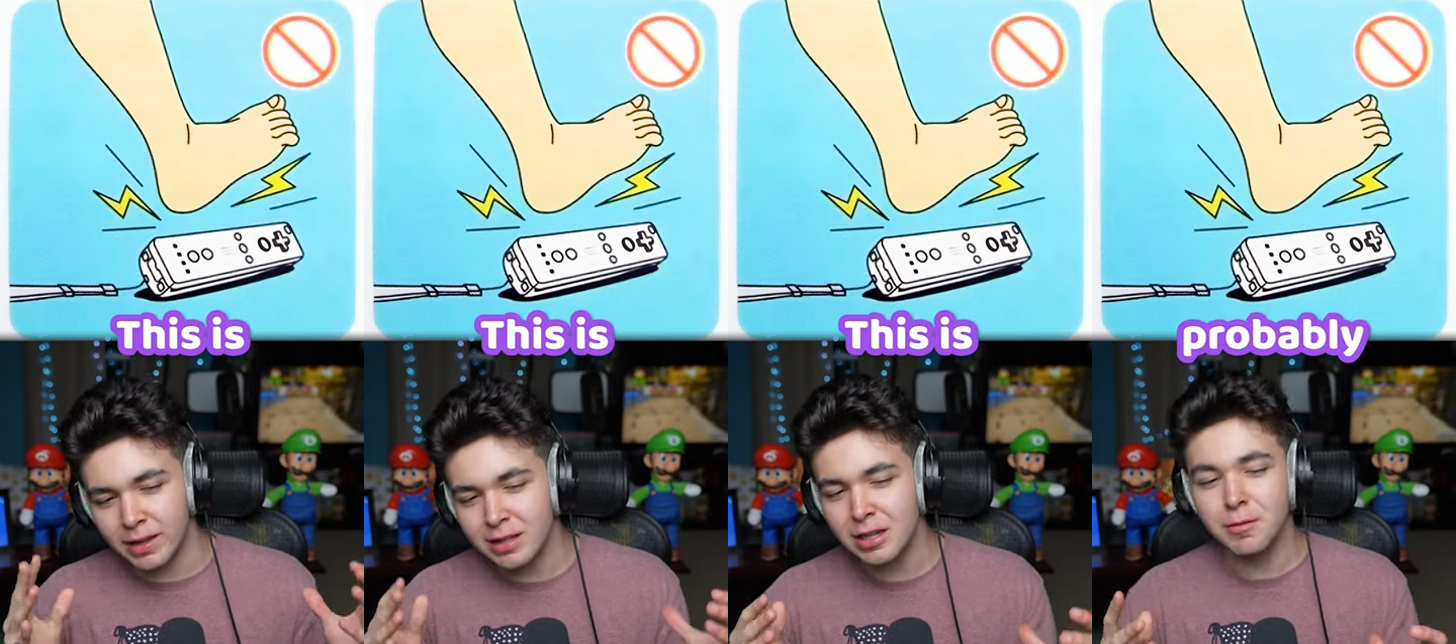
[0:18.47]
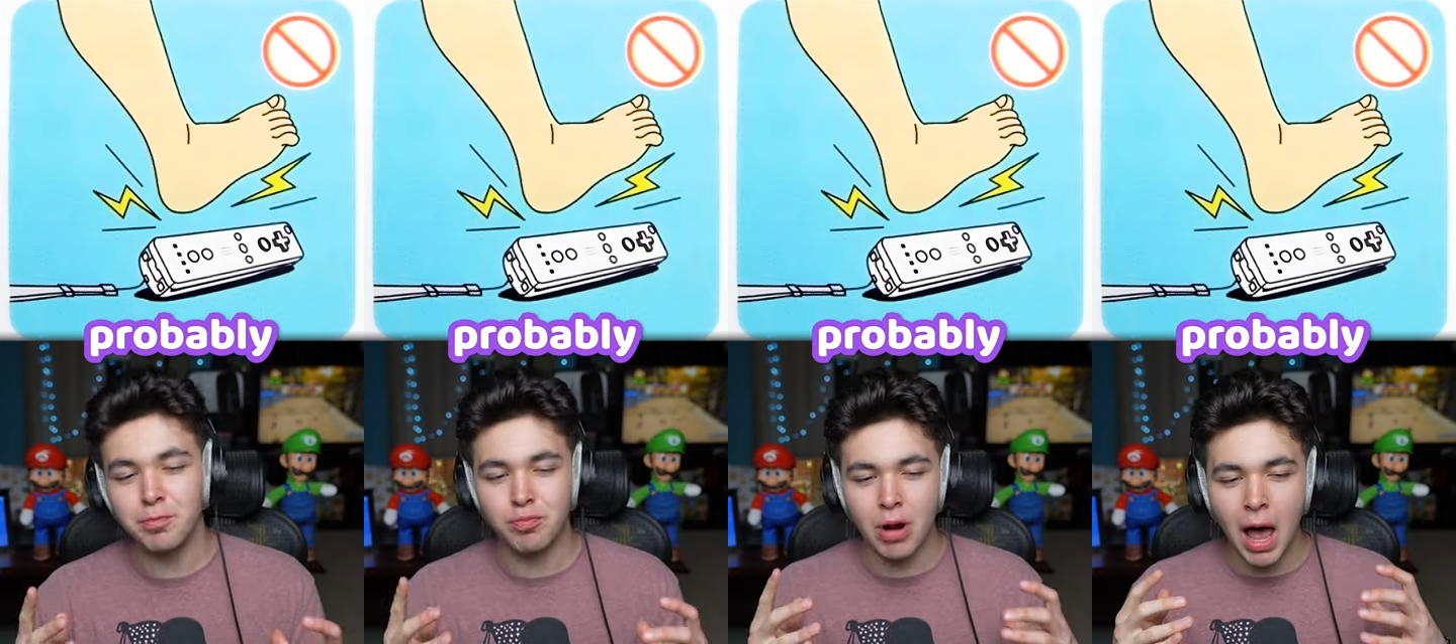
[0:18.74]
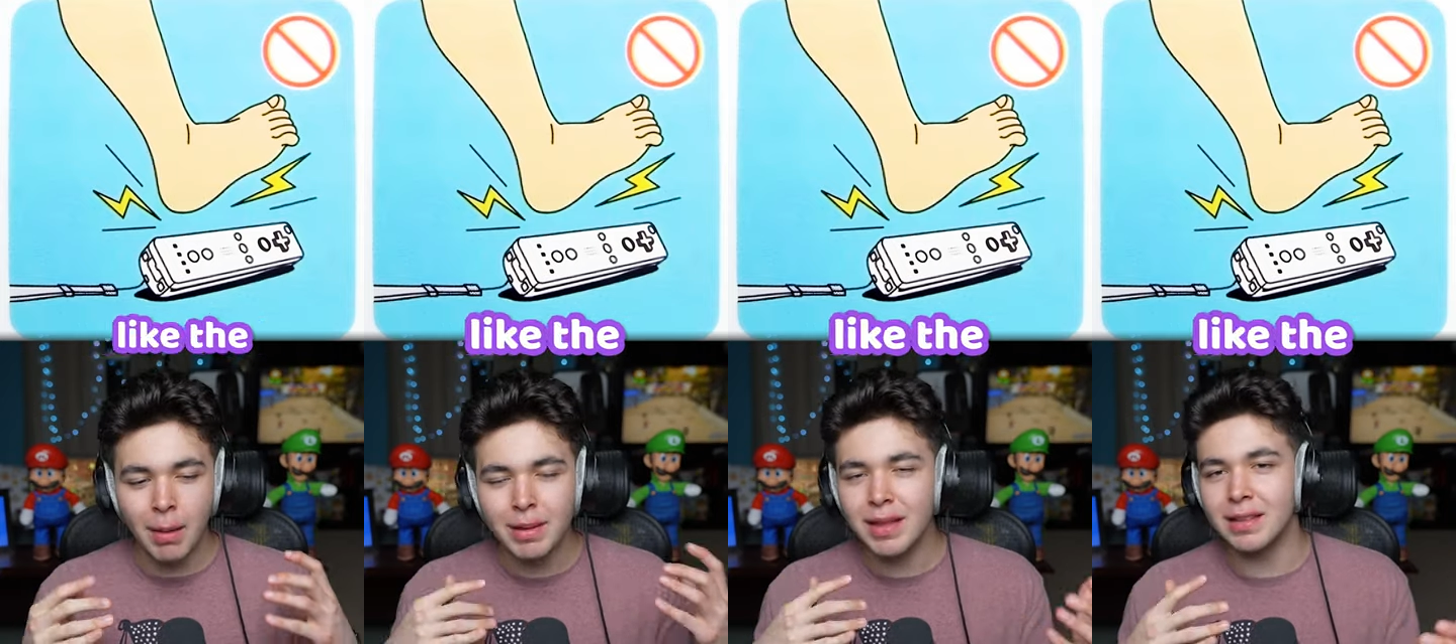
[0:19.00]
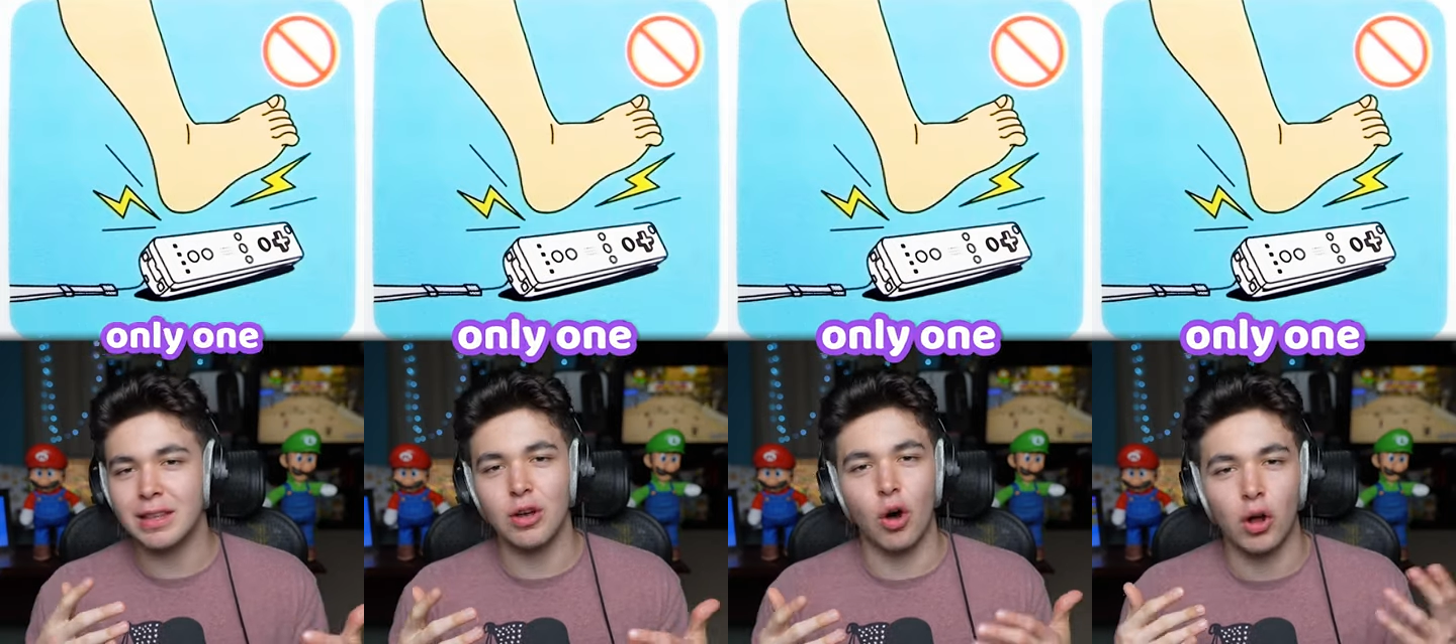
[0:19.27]
This is probably
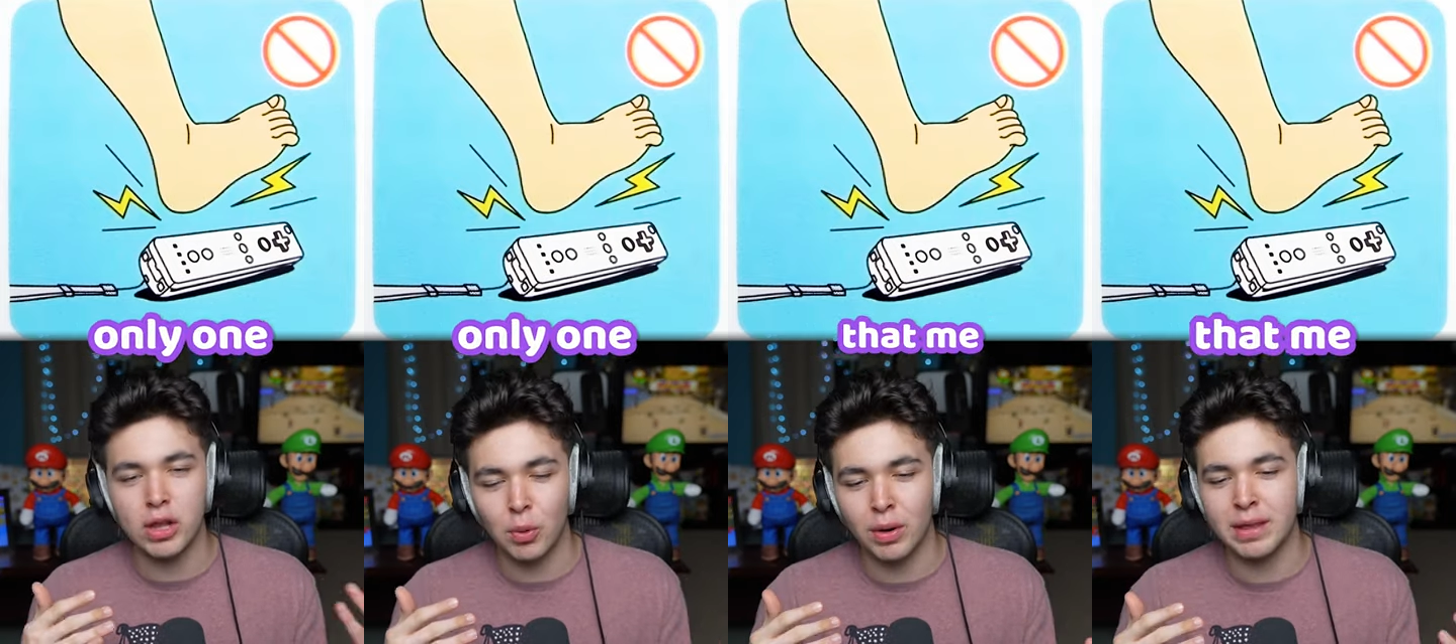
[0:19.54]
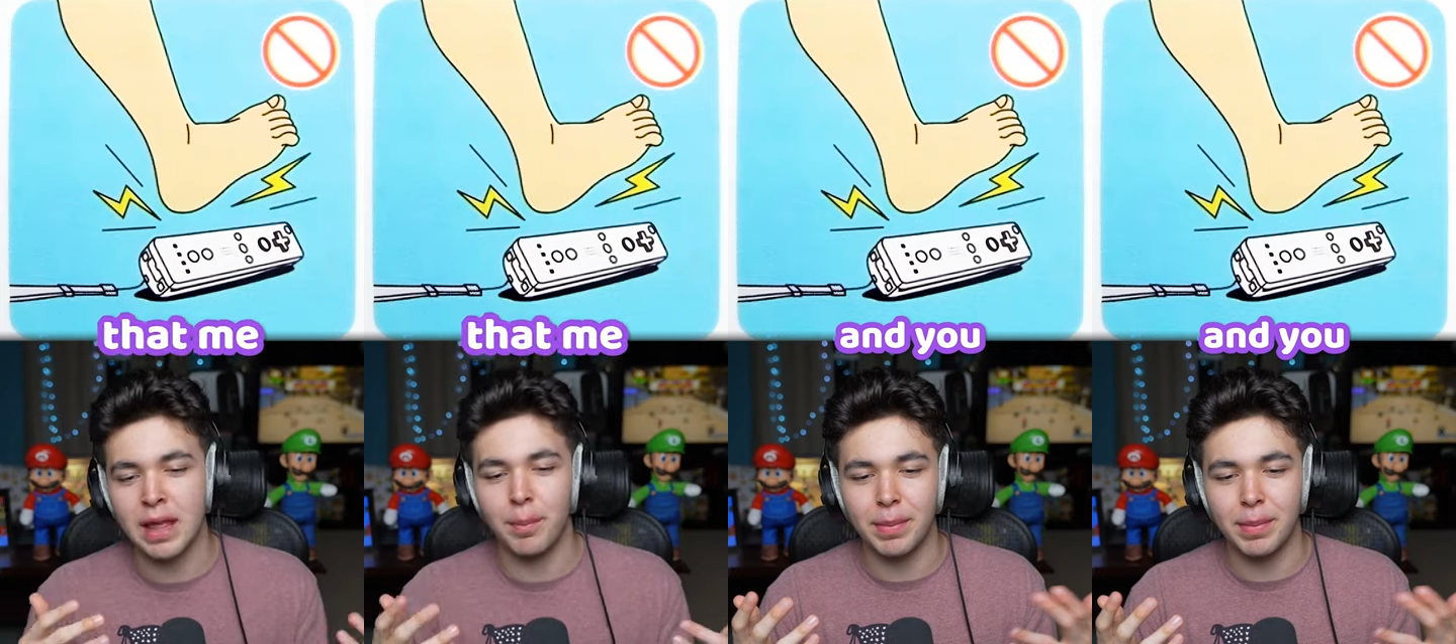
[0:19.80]
like the only one that